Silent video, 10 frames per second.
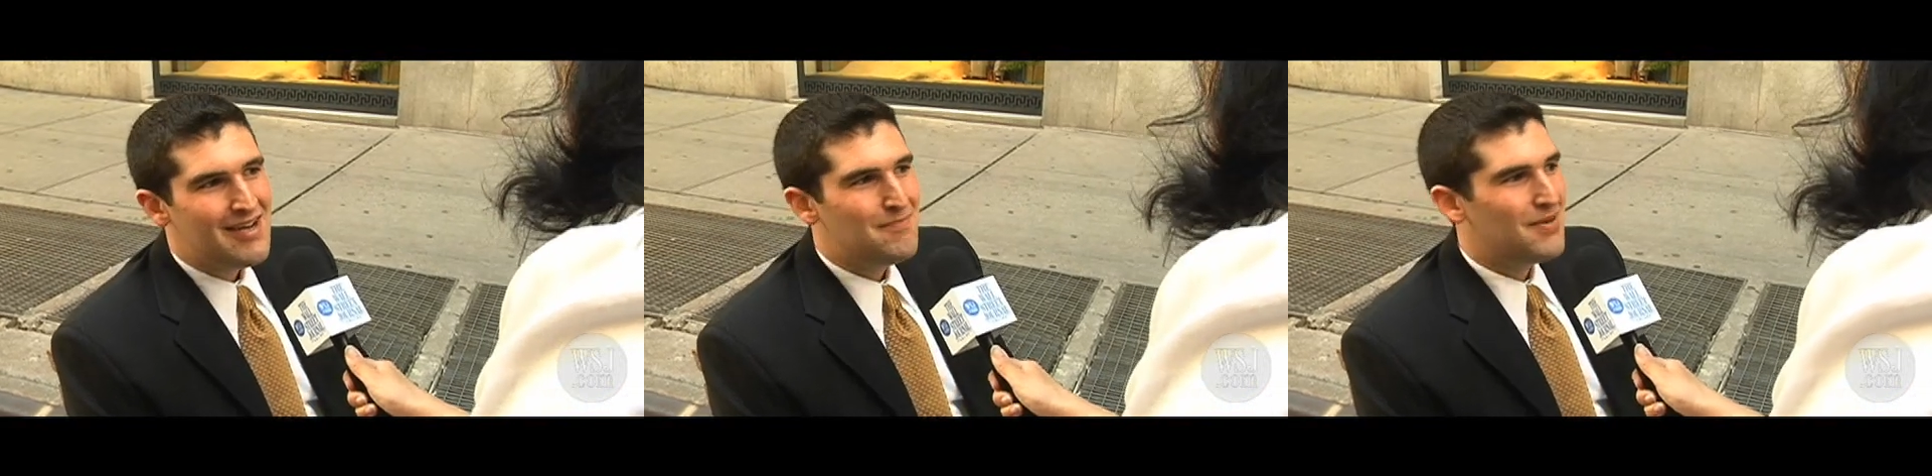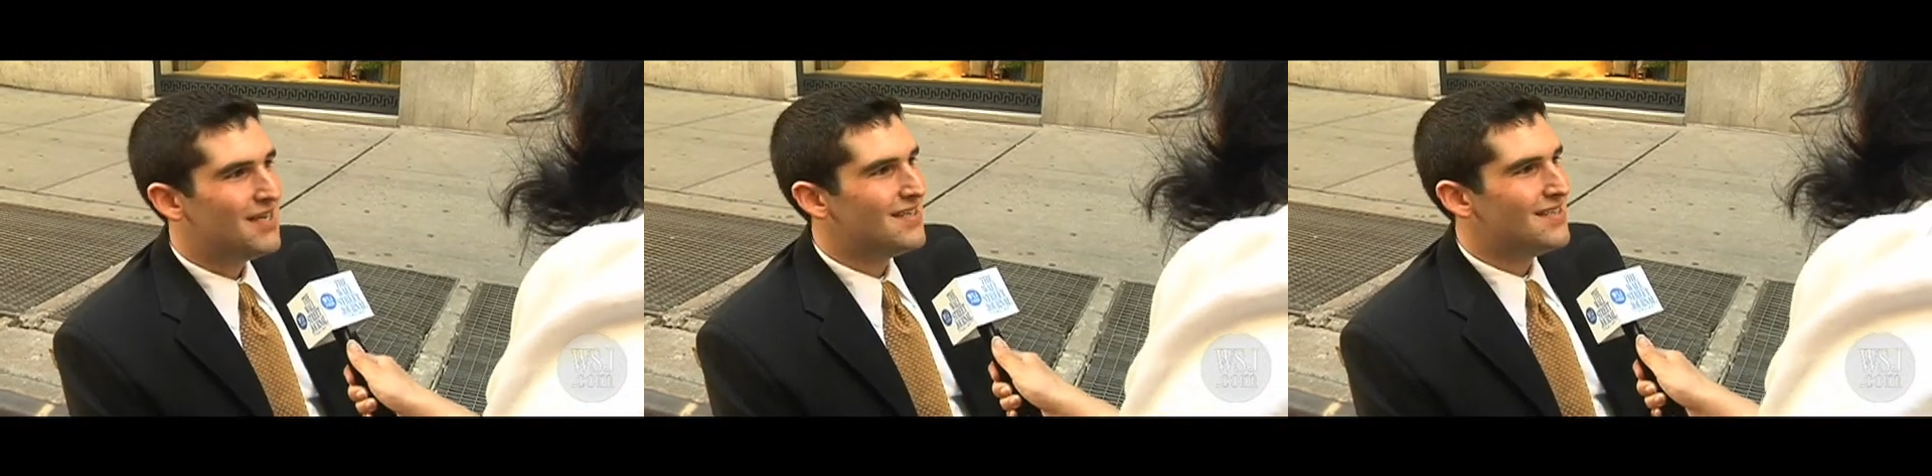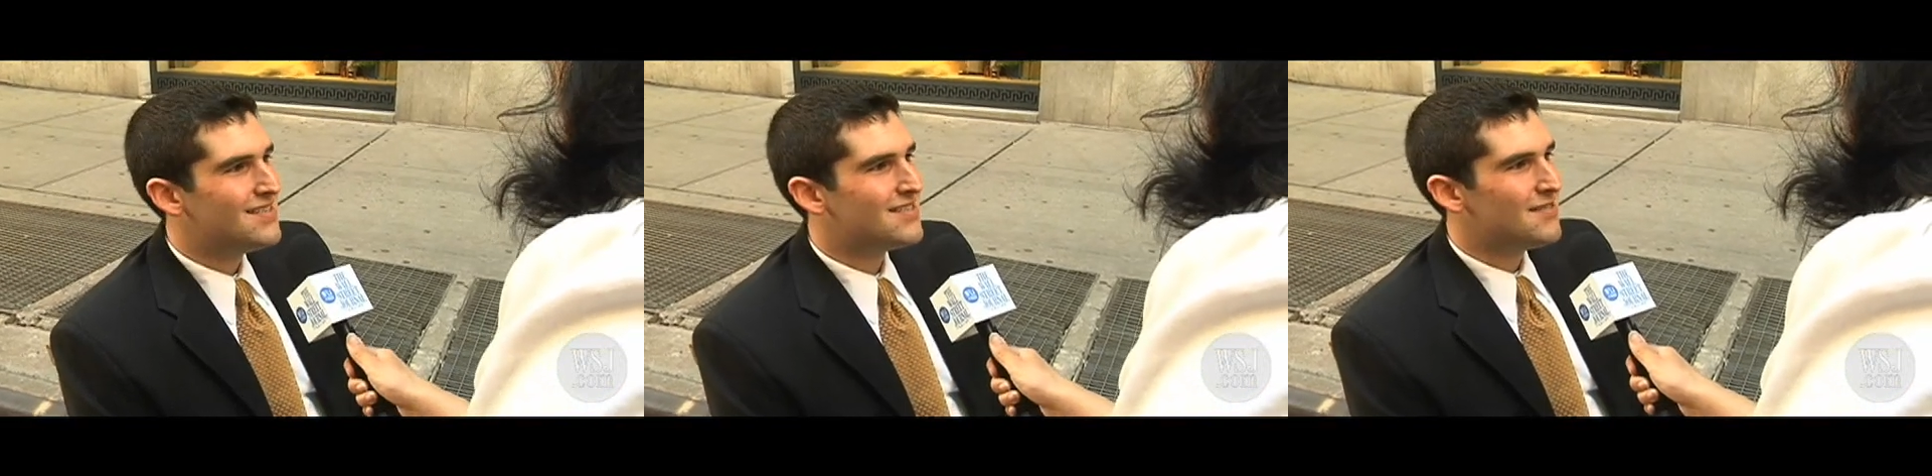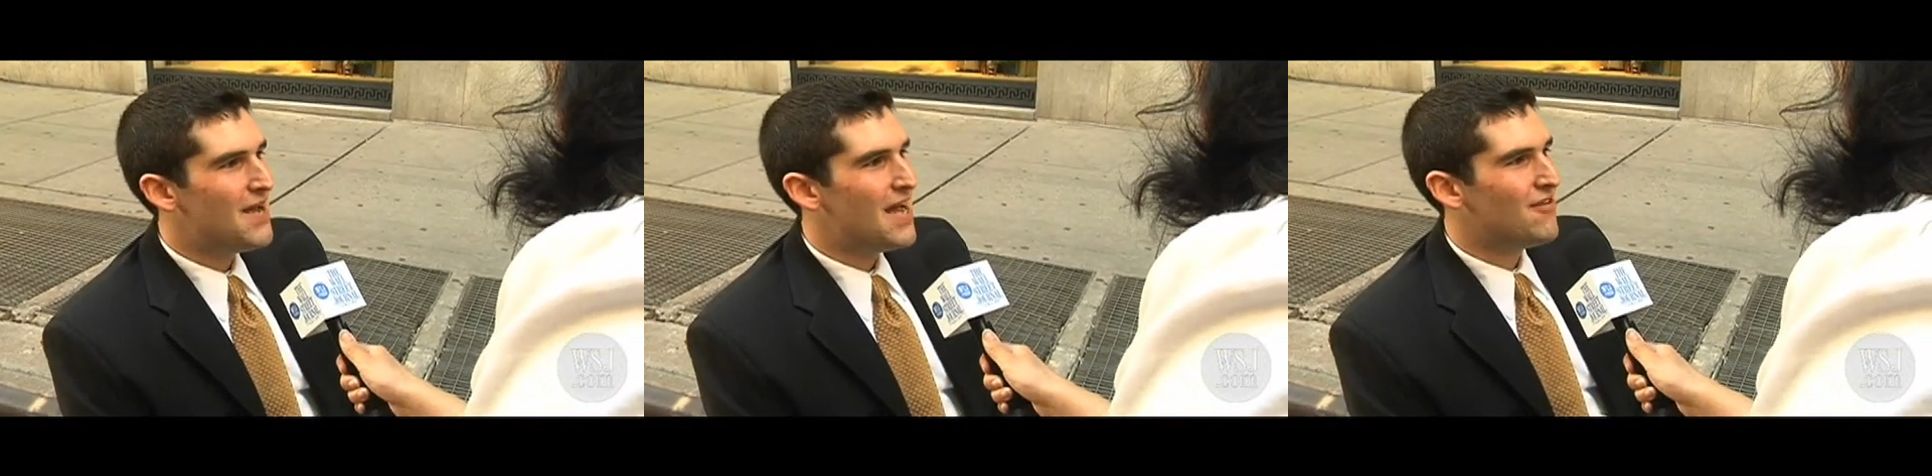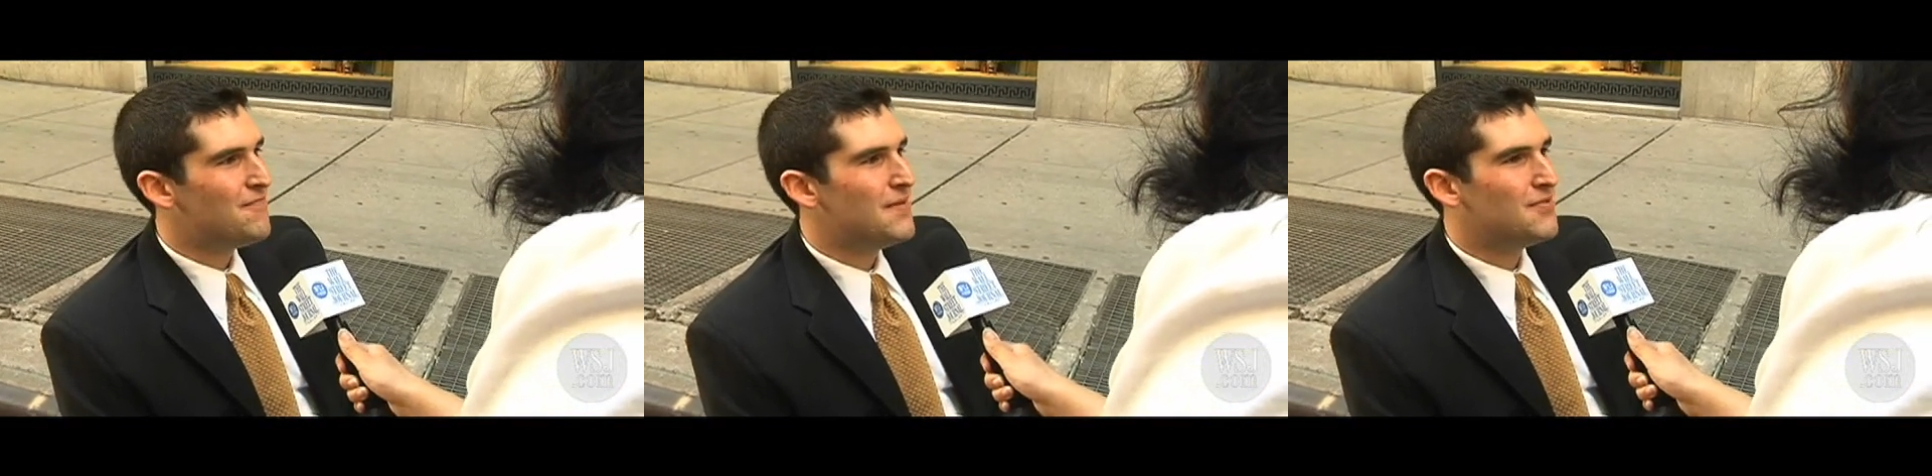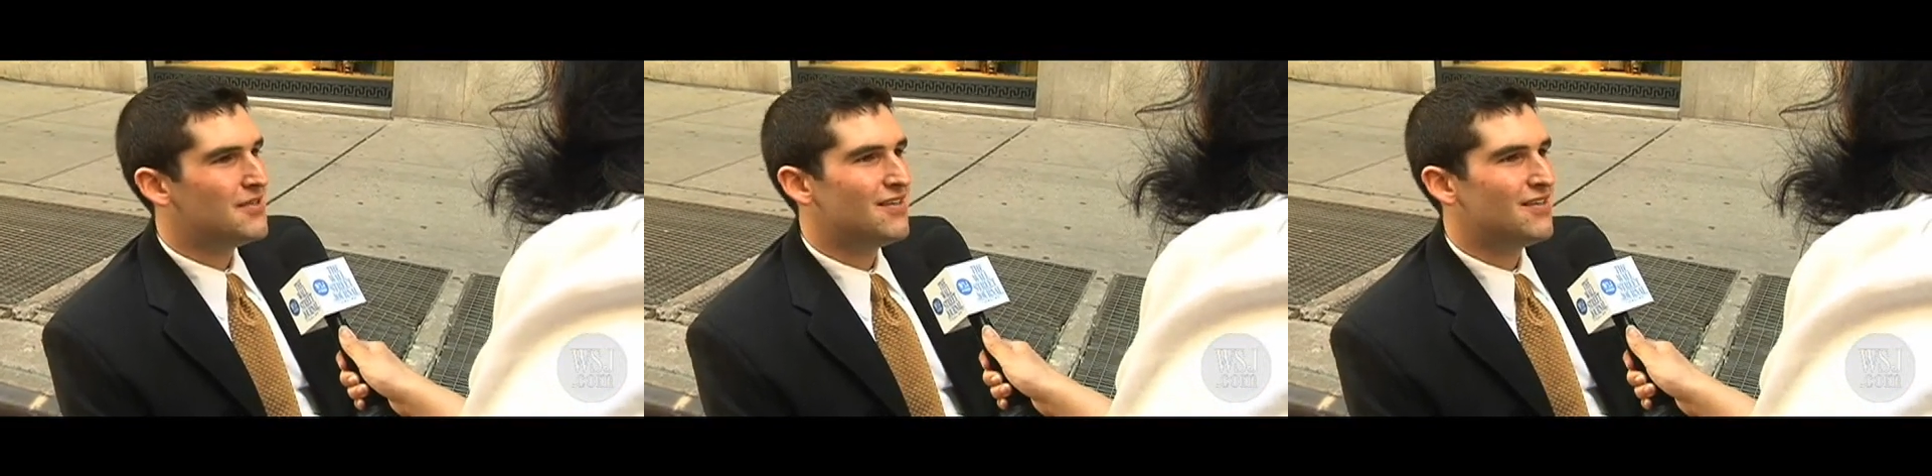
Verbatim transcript: But it's just a matter of people